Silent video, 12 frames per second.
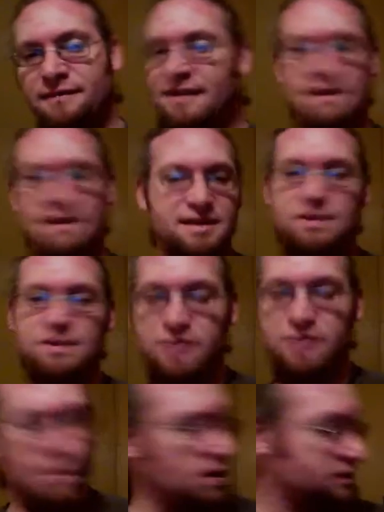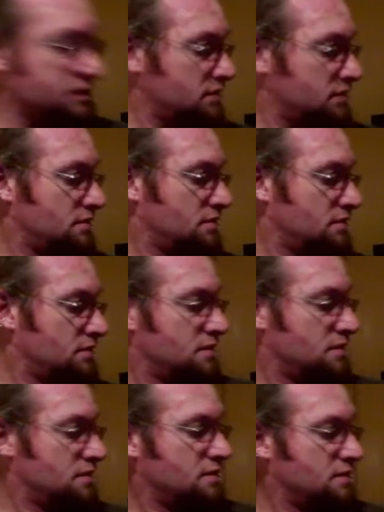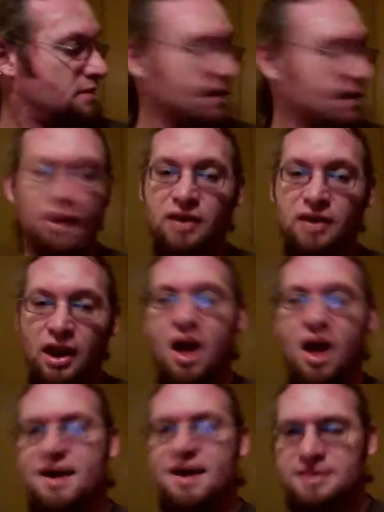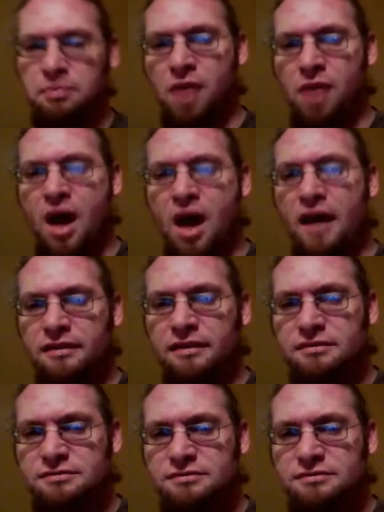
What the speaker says: That's what that was. You lost the plot,